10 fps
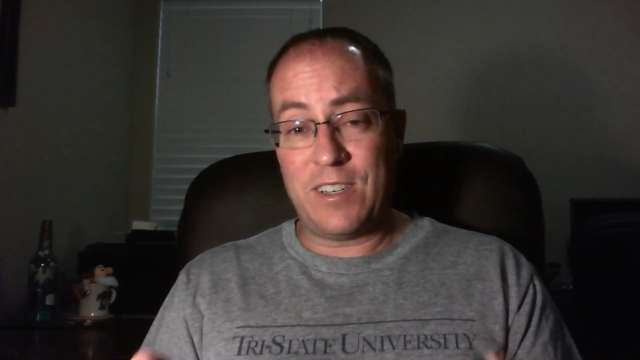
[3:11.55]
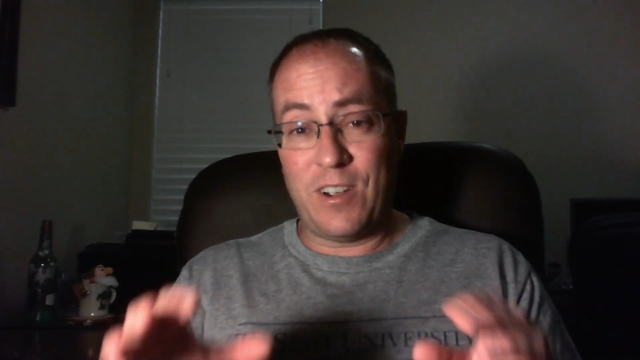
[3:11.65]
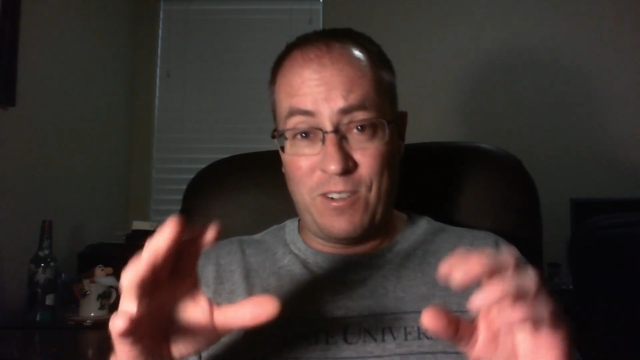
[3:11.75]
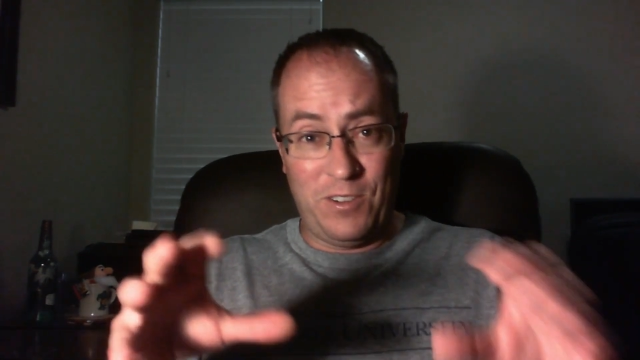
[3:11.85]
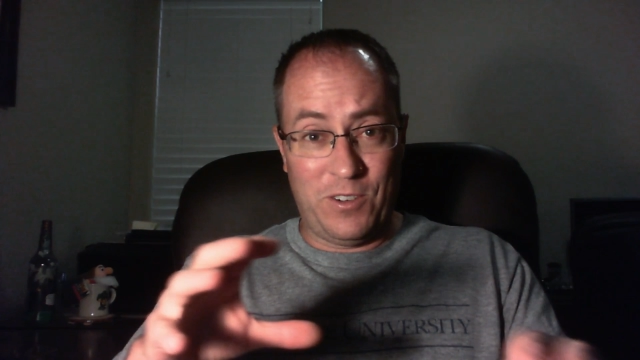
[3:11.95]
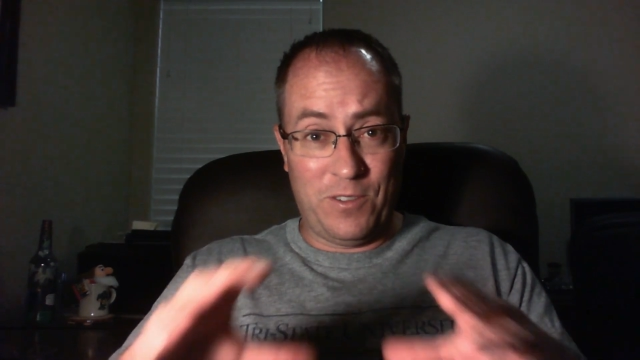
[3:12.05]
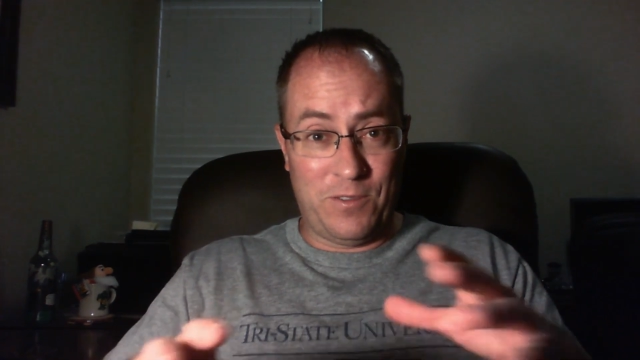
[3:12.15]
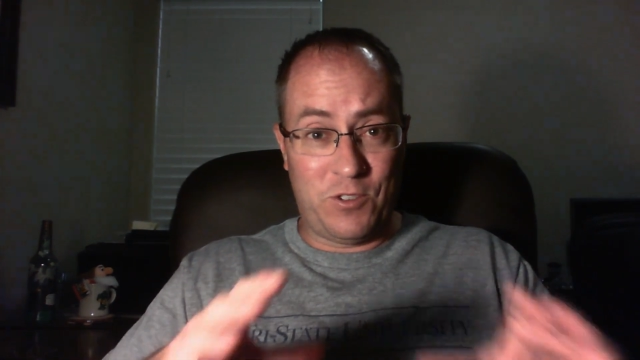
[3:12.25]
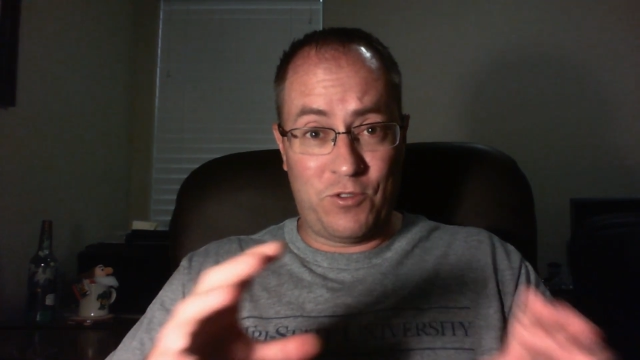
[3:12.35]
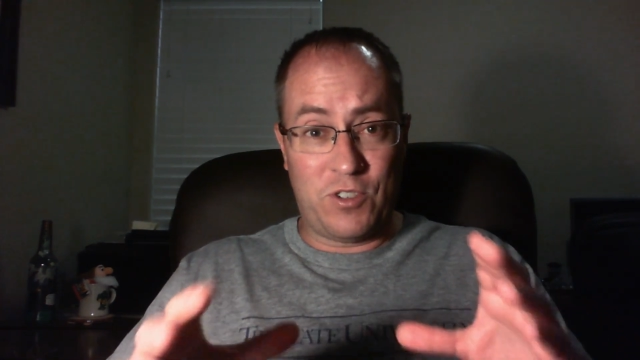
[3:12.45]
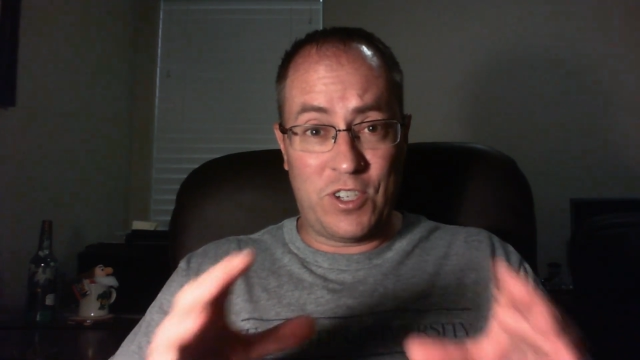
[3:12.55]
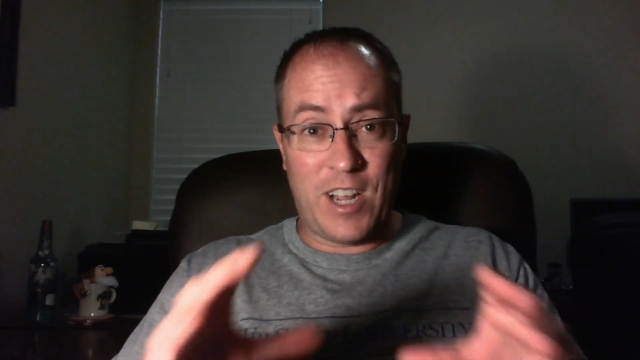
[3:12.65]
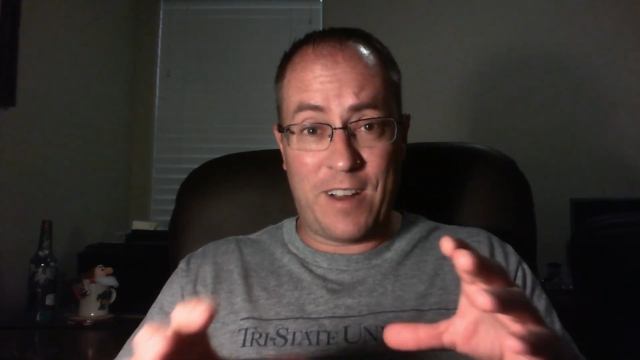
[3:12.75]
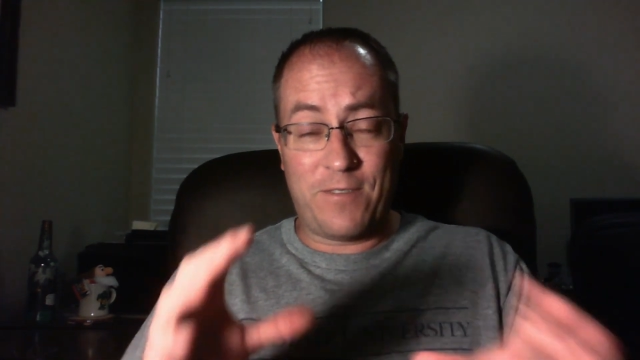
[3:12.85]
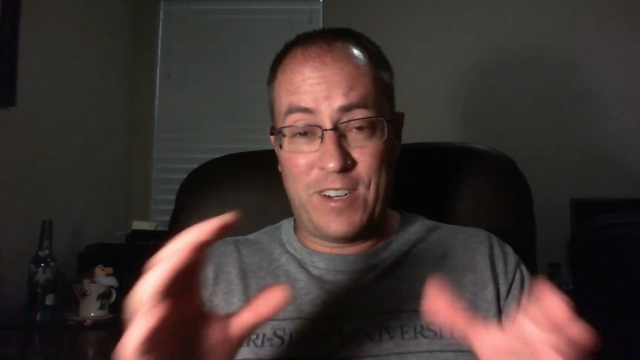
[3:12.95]
our little
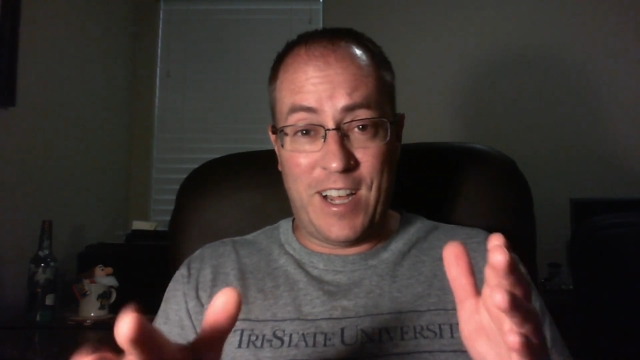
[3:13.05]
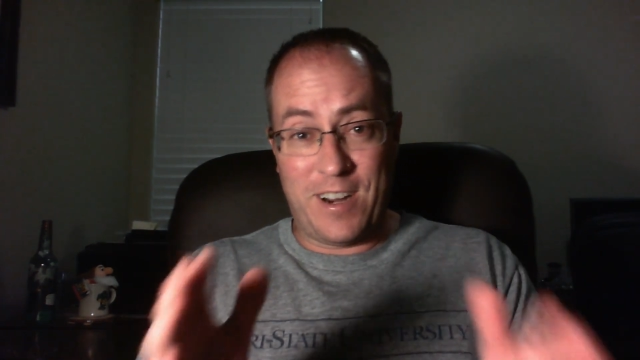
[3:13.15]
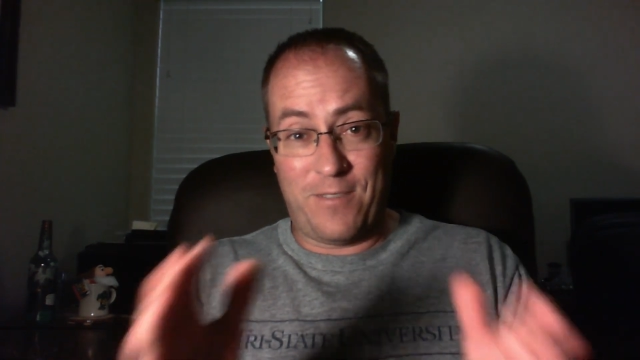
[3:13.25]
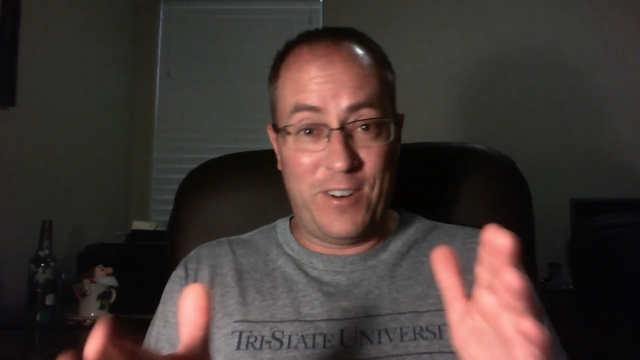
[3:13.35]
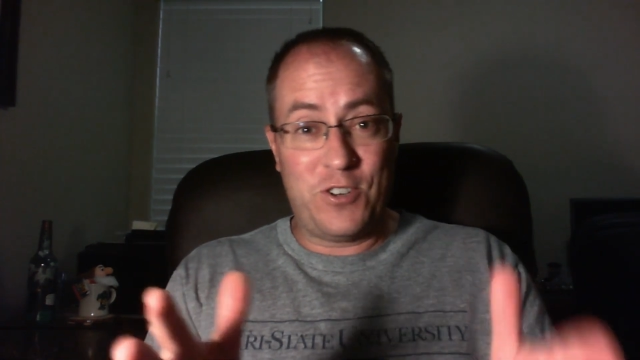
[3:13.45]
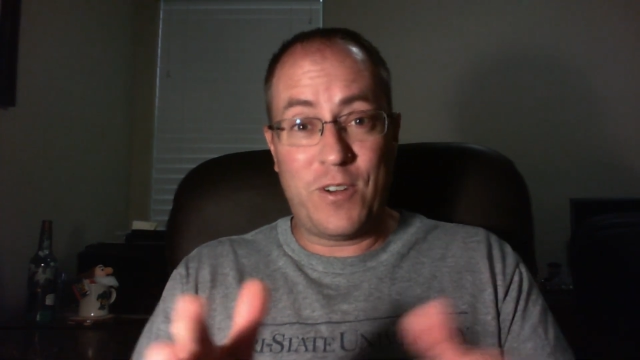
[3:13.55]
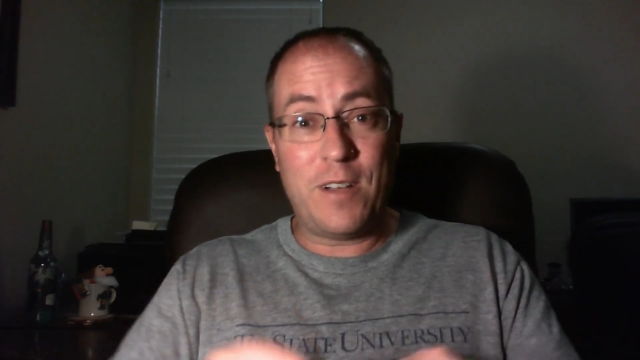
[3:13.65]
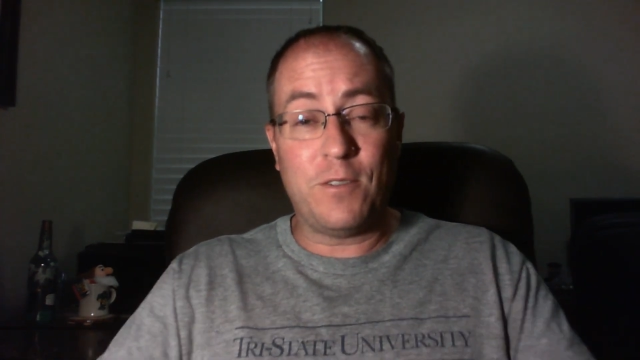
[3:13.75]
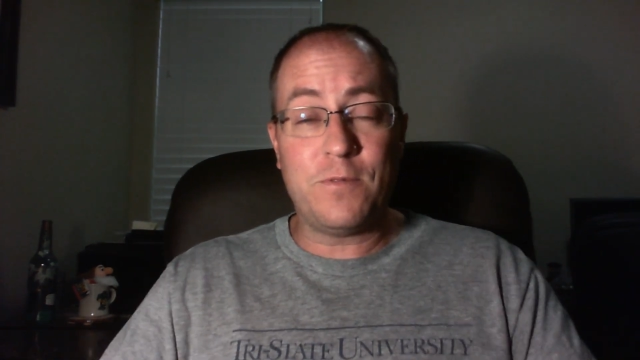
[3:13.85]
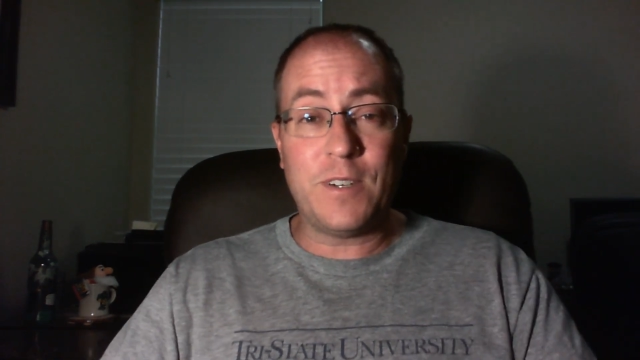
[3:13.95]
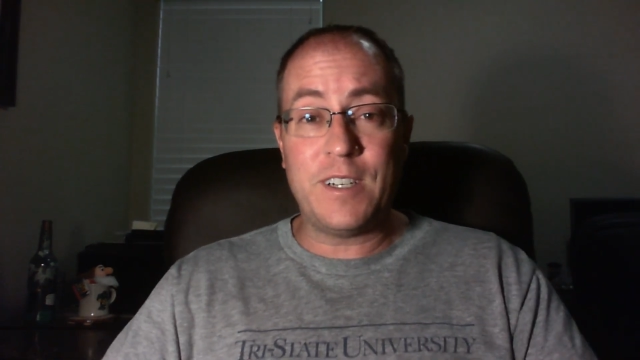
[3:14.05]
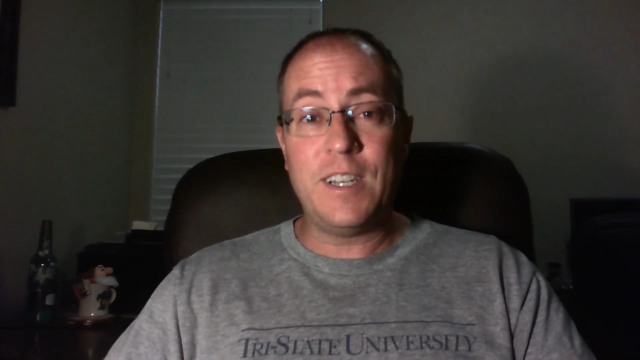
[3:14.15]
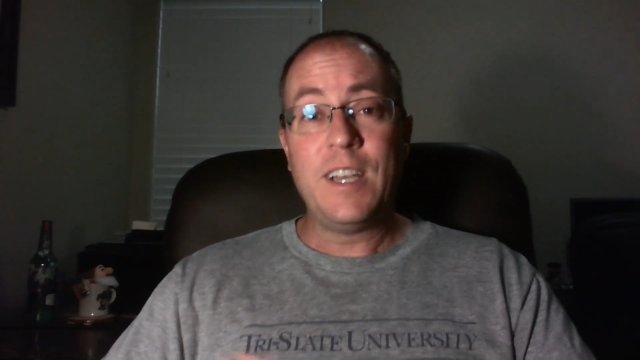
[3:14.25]
stock photography travel fund.